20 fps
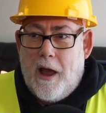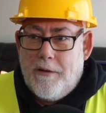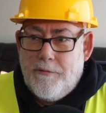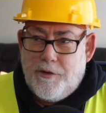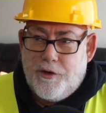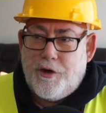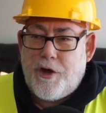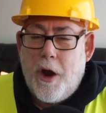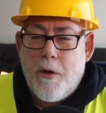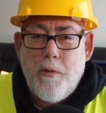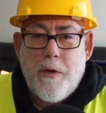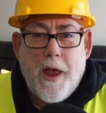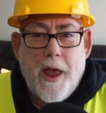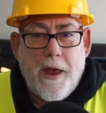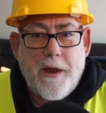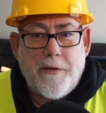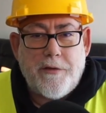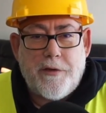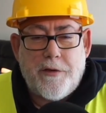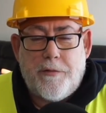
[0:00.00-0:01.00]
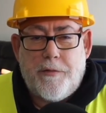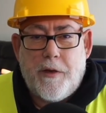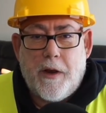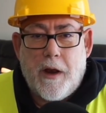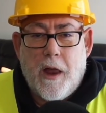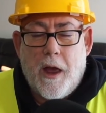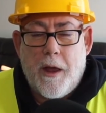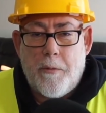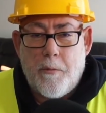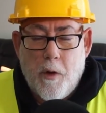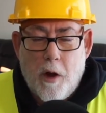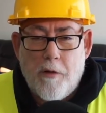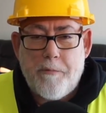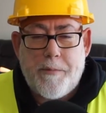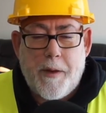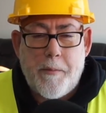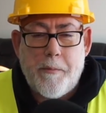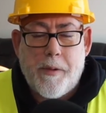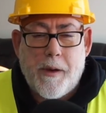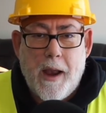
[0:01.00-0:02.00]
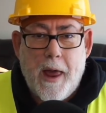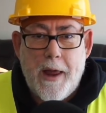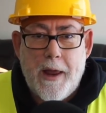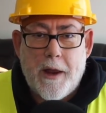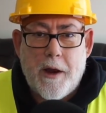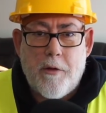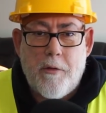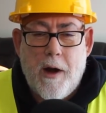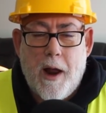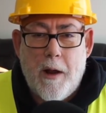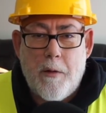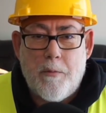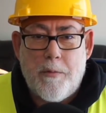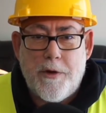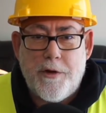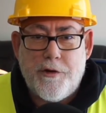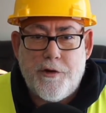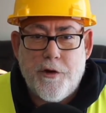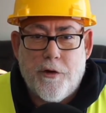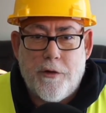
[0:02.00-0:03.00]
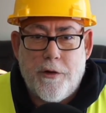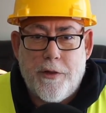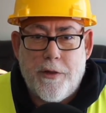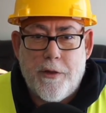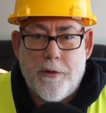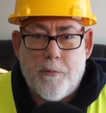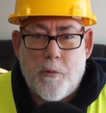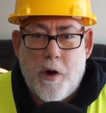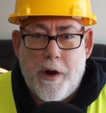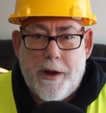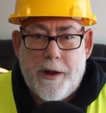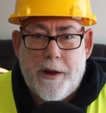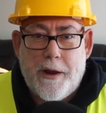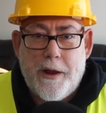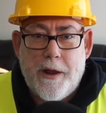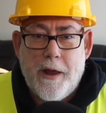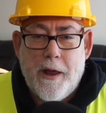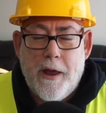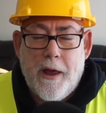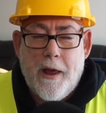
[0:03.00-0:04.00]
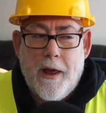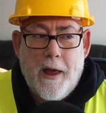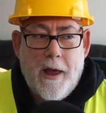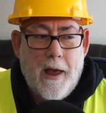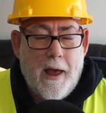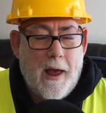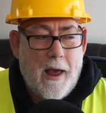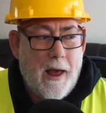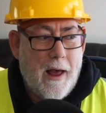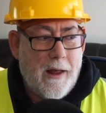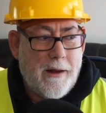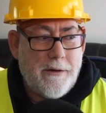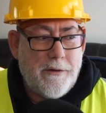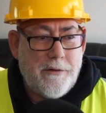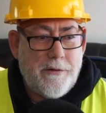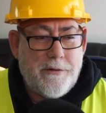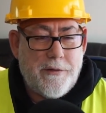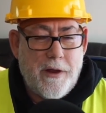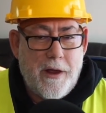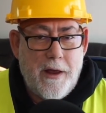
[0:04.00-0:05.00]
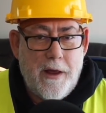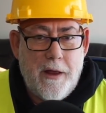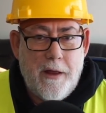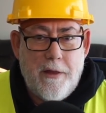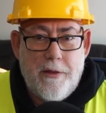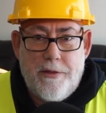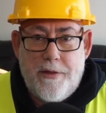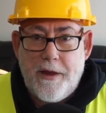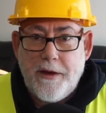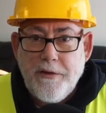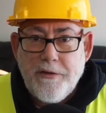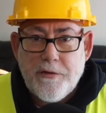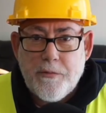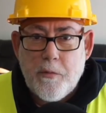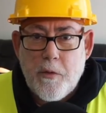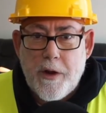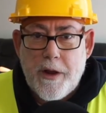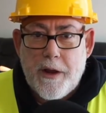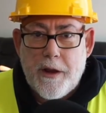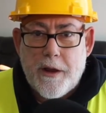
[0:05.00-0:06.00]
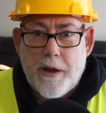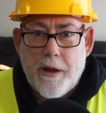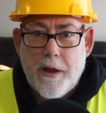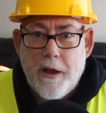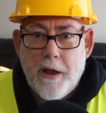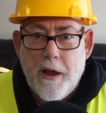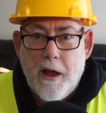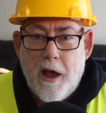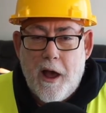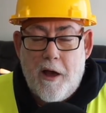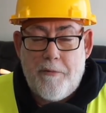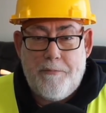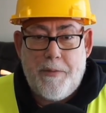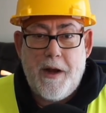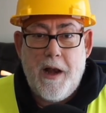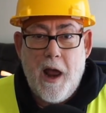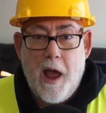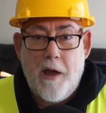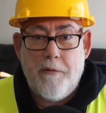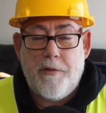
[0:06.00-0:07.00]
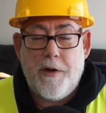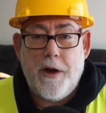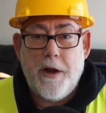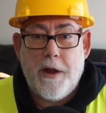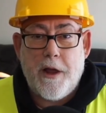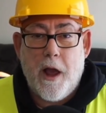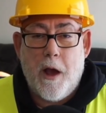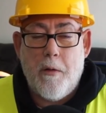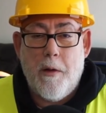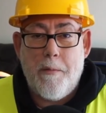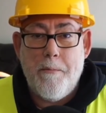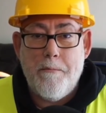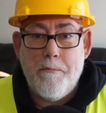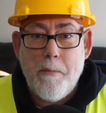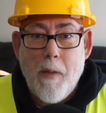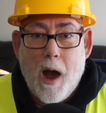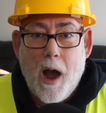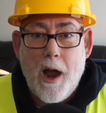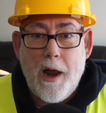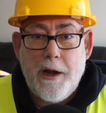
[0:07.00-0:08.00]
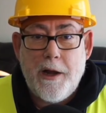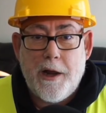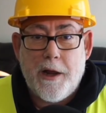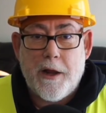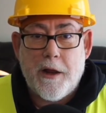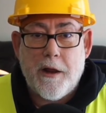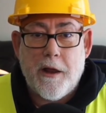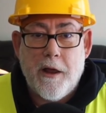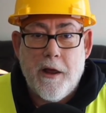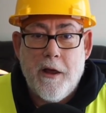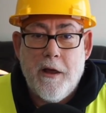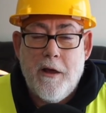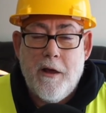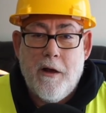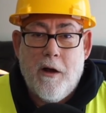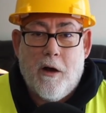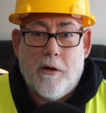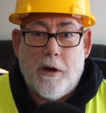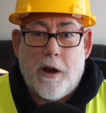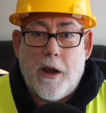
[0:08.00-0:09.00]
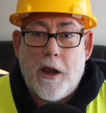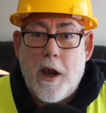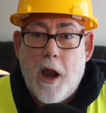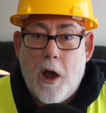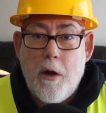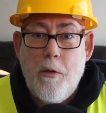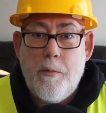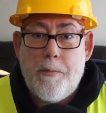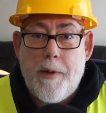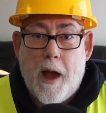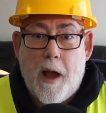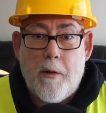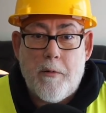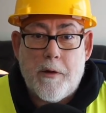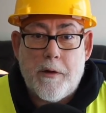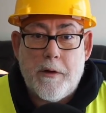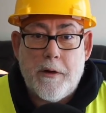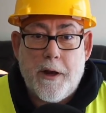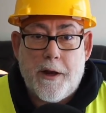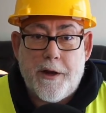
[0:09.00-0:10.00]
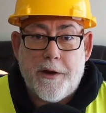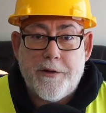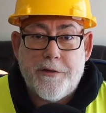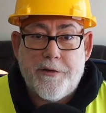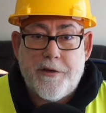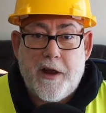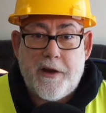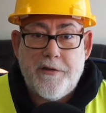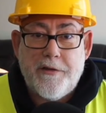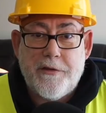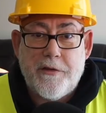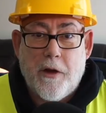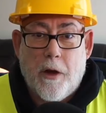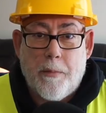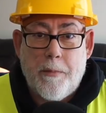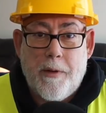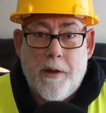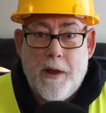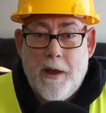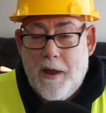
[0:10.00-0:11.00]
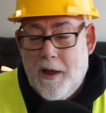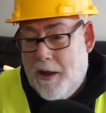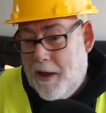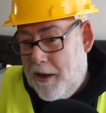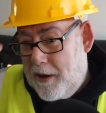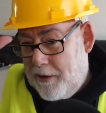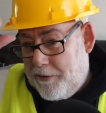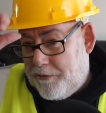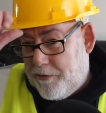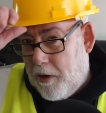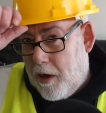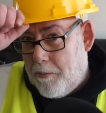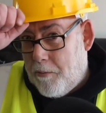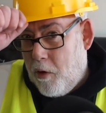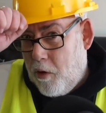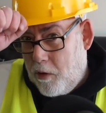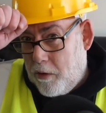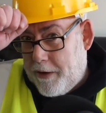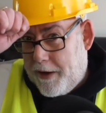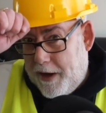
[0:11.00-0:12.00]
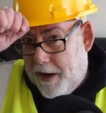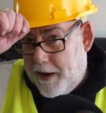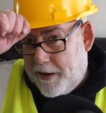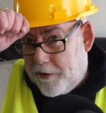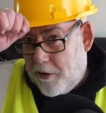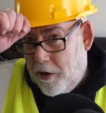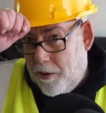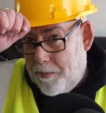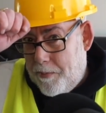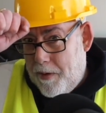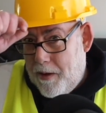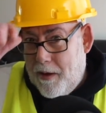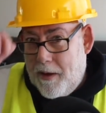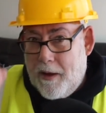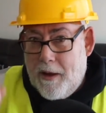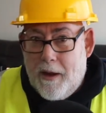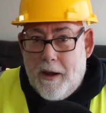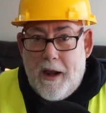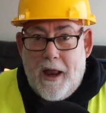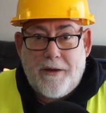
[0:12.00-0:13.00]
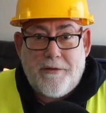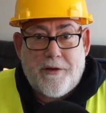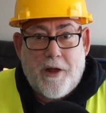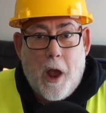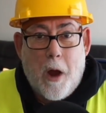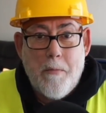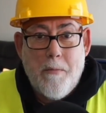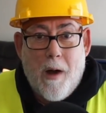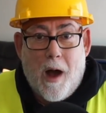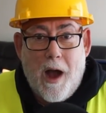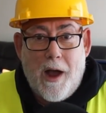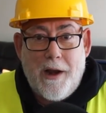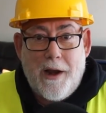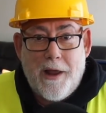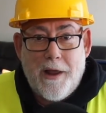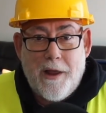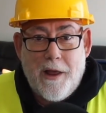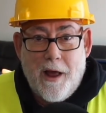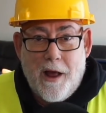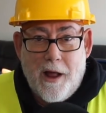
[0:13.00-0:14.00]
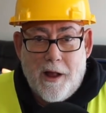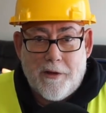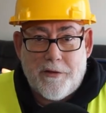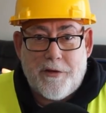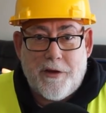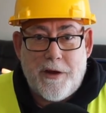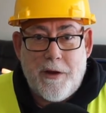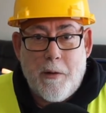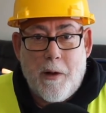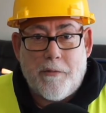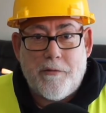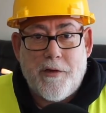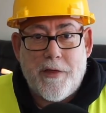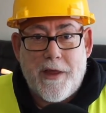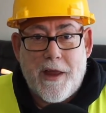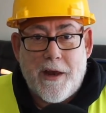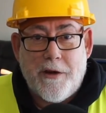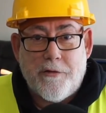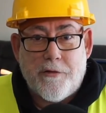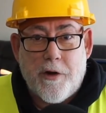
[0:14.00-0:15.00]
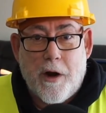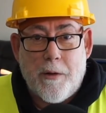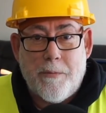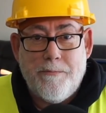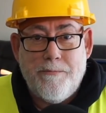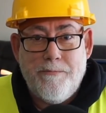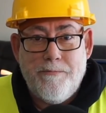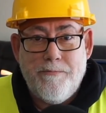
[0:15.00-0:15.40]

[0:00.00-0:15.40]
showcase, if you like, what I've been playing around with during the week. And this week, I've been having a go at mining on a low-powered Linux desktop. So I'm all geared up. Let's go mining. I'll see you after the intro.